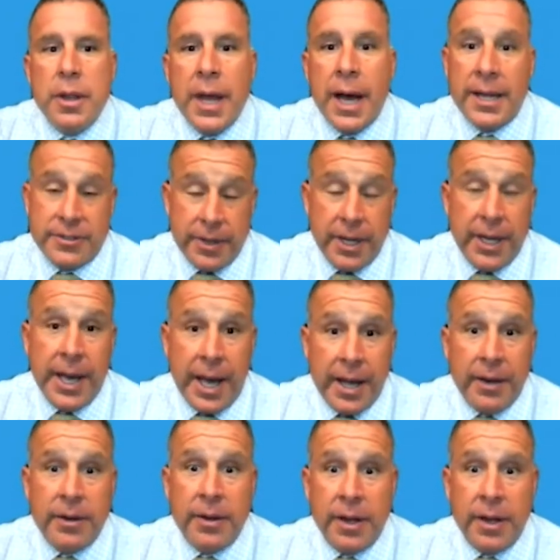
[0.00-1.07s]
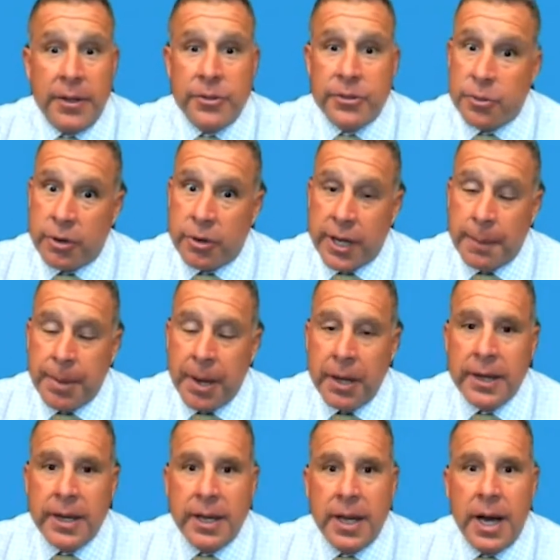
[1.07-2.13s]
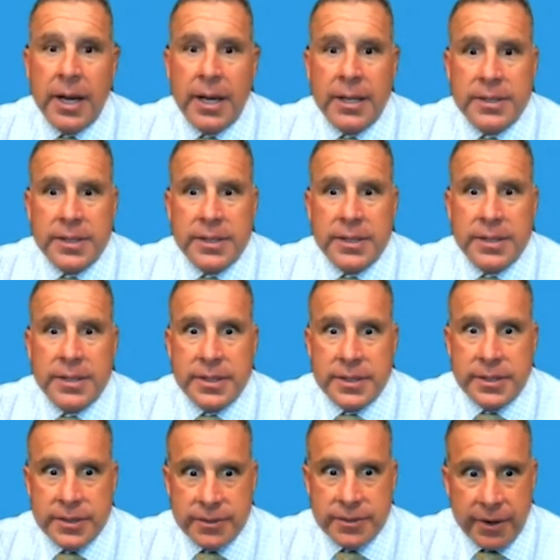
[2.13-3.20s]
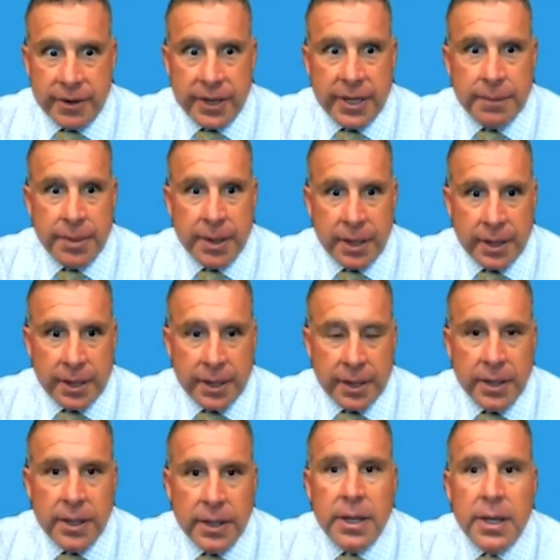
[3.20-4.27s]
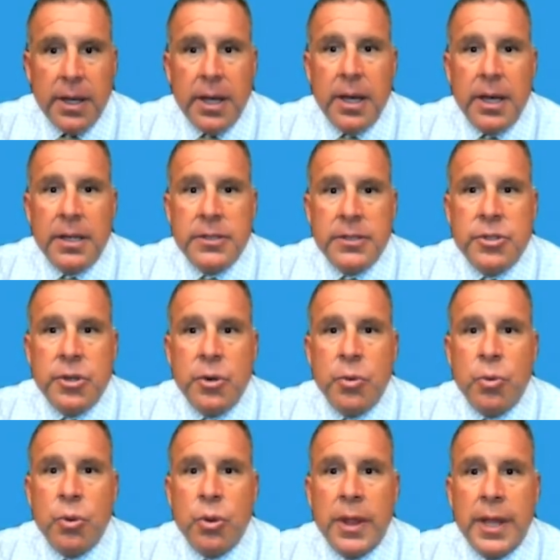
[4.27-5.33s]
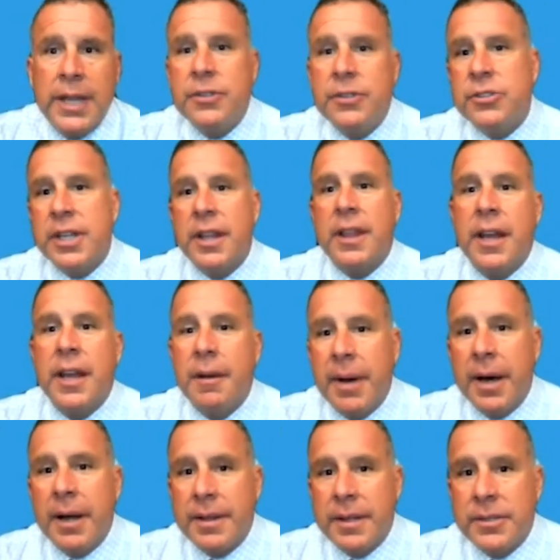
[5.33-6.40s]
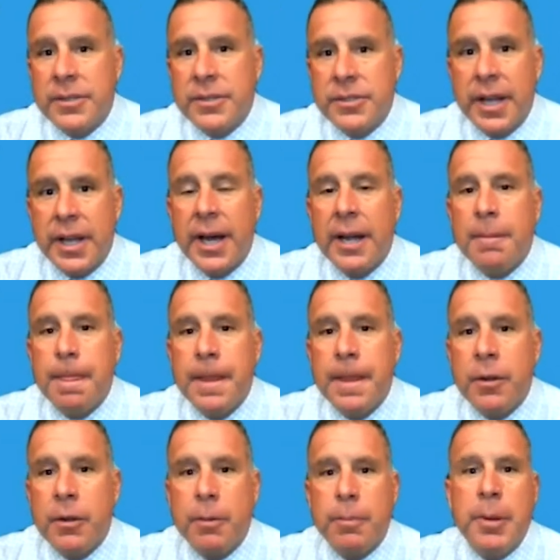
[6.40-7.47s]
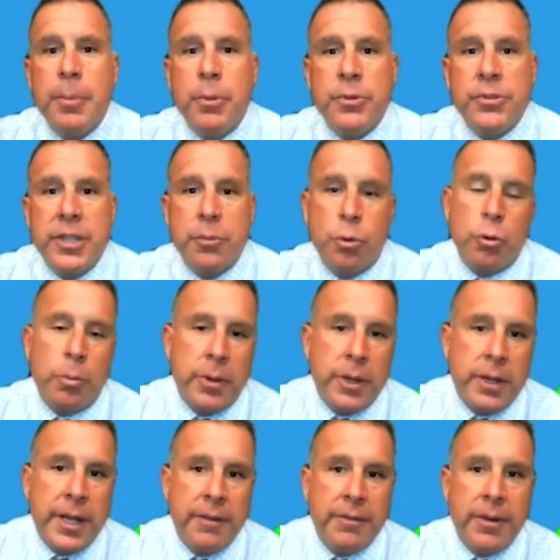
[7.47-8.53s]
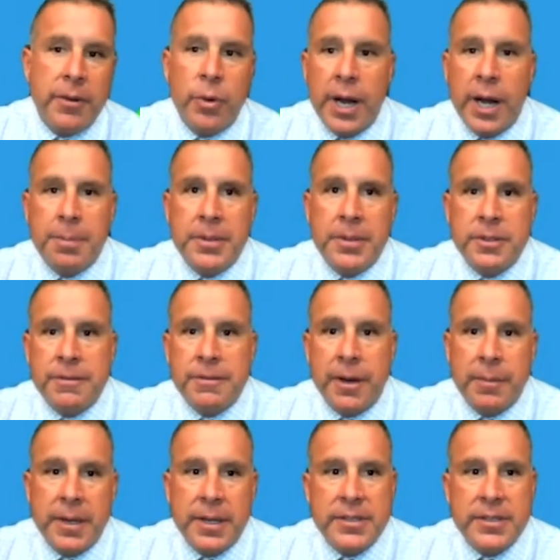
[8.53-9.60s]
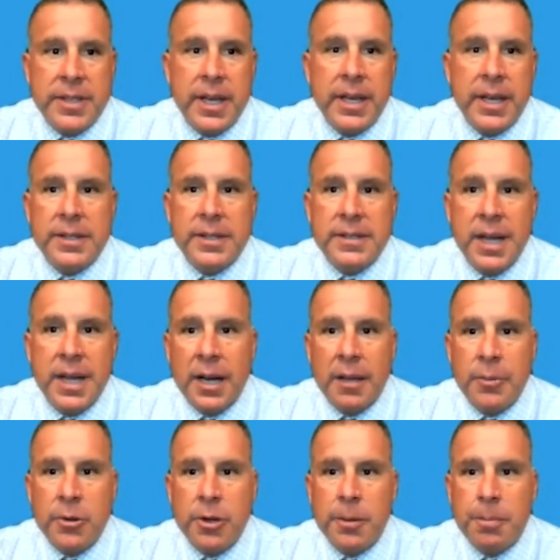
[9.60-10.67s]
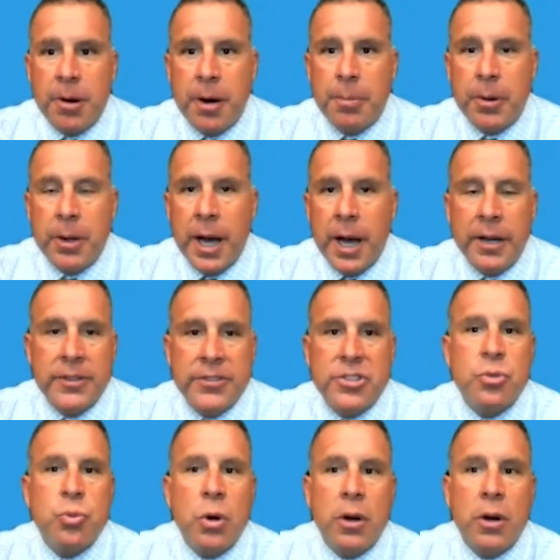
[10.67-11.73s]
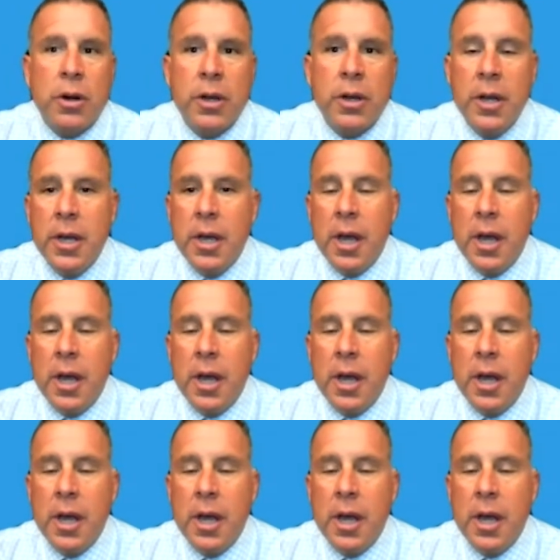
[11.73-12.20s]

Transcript: That's, again, I use the word compelling a lot because this is very compelling. And so the interesting thing about this is that there are people who say, well, but David, what happens if I'm in a state that's not community property? How does this work?